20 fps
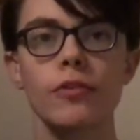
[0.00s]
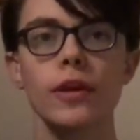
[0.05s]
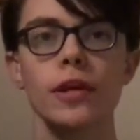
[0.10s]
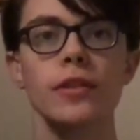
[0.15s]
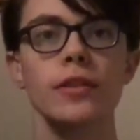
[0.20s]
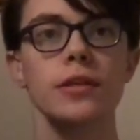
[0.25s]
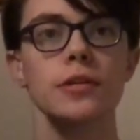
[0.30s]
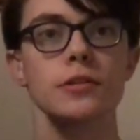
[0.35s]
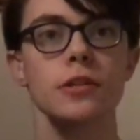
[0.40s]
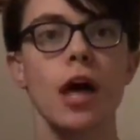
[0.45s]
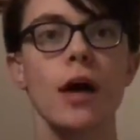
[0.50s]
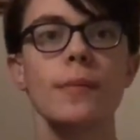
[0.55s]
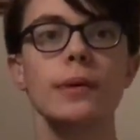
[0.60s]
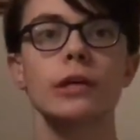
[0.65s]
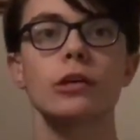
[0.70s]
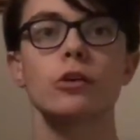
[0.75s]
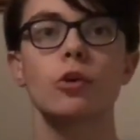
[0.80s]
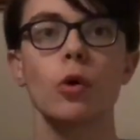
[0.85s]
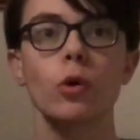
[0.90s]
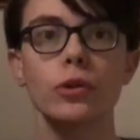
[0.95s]
in the
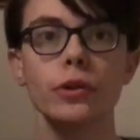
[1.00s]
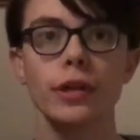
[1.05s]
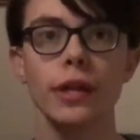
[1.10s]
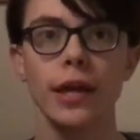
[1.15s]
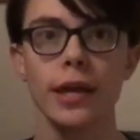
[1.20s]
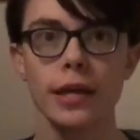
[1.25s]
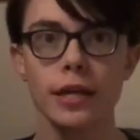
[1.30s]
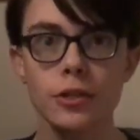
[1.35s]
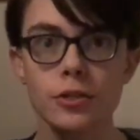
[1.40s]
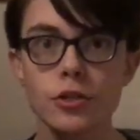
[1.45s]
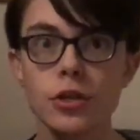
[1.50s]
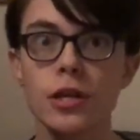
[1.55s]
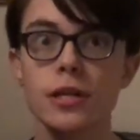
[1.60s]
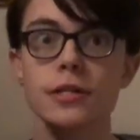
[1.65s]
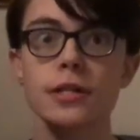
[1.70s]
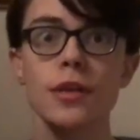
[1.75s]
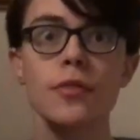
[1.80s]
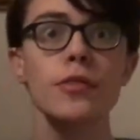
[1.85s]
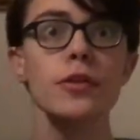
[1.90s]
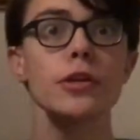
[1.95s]
Islamic Golden Age is
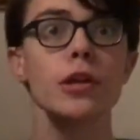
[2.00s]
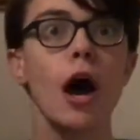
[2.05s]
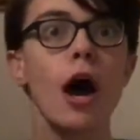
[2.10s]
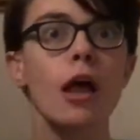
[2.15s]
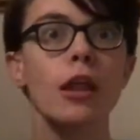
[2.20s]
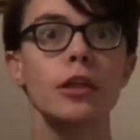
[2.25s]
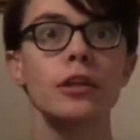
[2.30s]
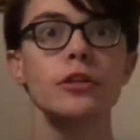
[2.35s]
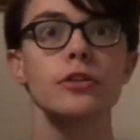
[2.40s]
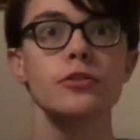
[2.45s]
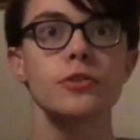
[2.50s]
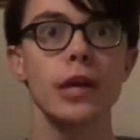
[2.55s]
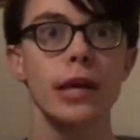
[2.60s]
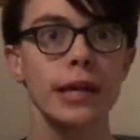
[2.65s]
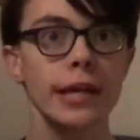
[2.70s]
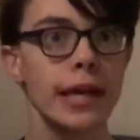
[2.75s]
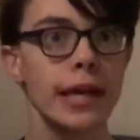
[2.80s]
in the knowledge that it